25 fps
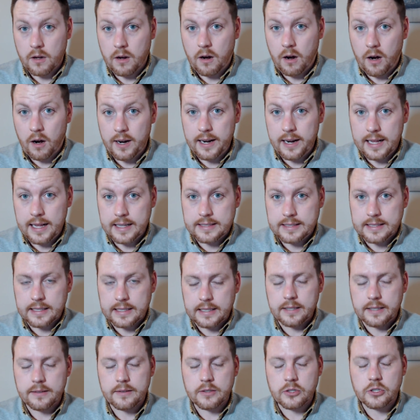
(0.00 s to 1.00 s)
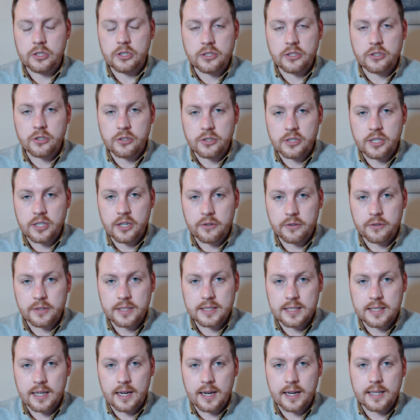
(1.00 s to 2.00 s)
Etsy, Ginger Gerald
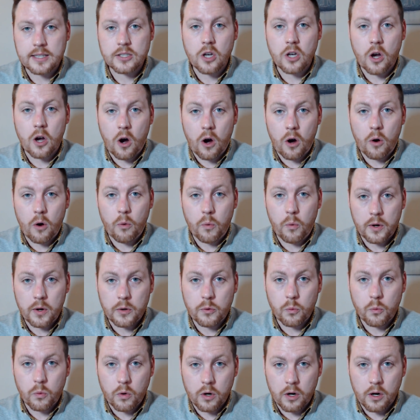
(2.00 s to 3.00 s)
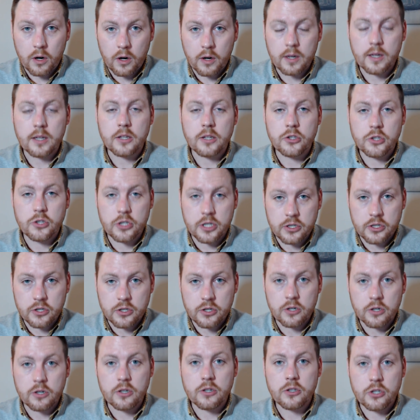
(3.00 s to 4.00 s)
Designs, all one word,
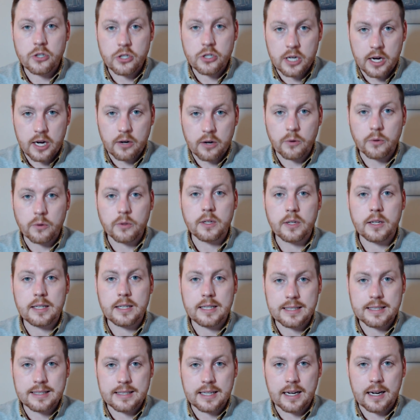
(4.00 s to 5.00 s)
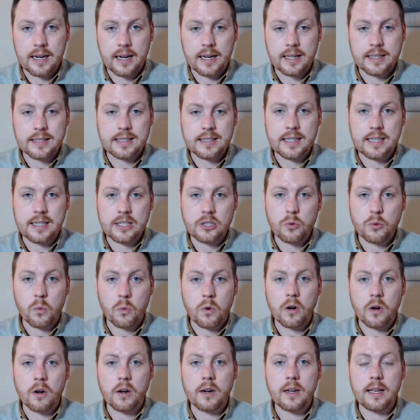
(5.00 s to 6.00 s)
Ginger Gerald Designs. Each
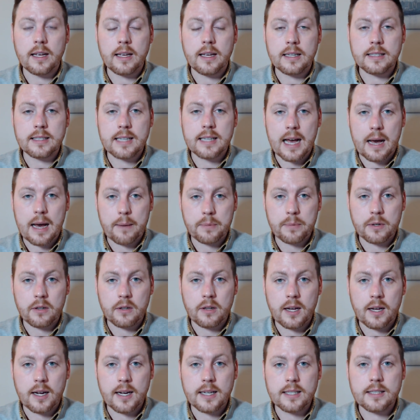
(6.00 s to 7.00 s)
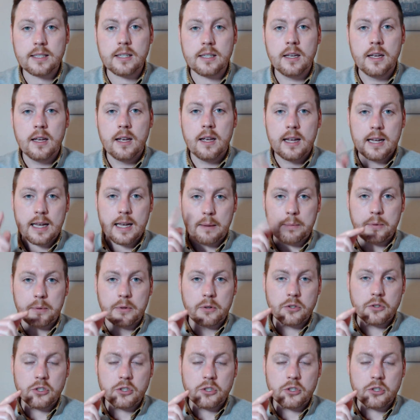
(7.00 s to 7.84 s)
word is capitalized, capital